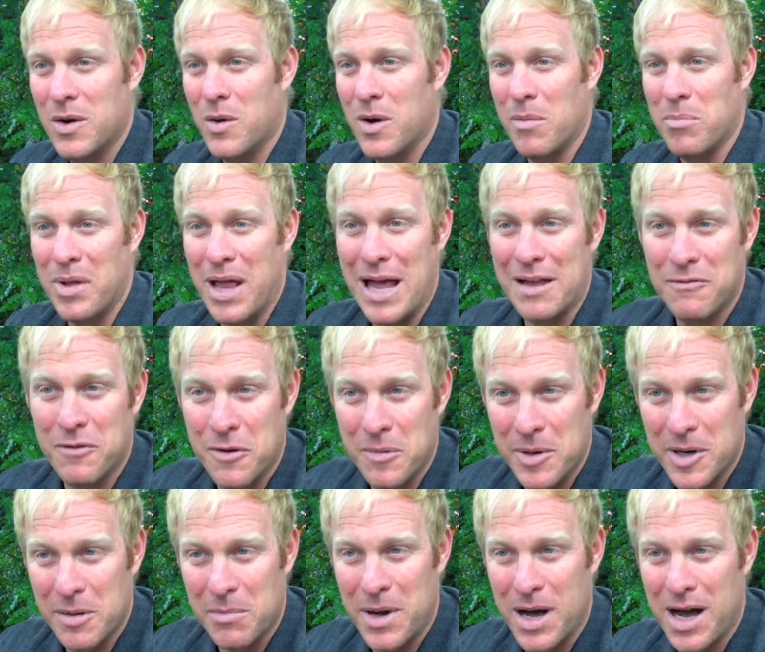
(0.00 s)
or a
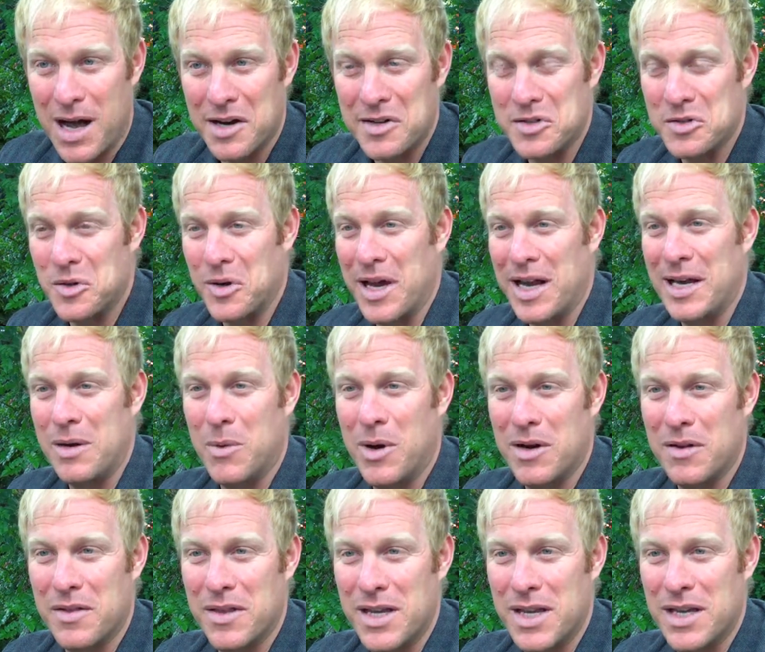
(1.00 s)
platform in a box, or any
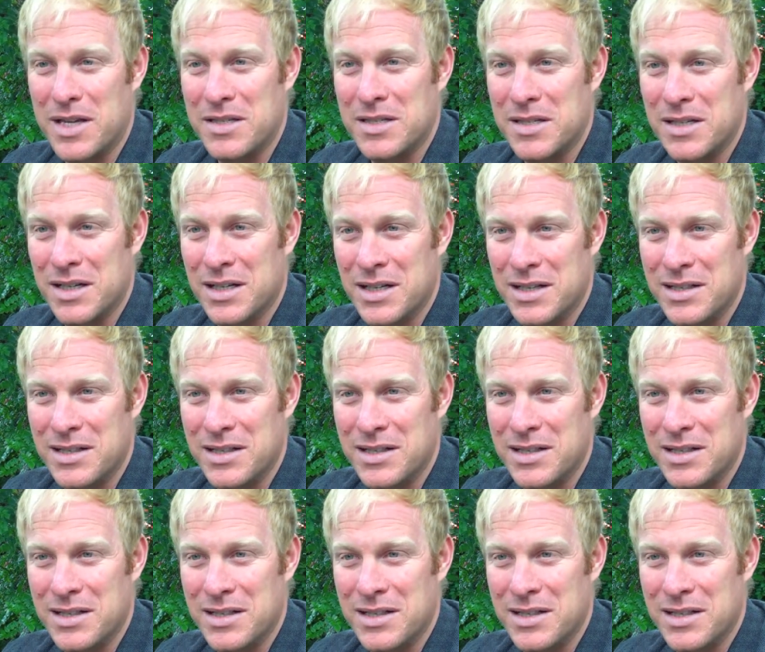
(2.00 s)
one of these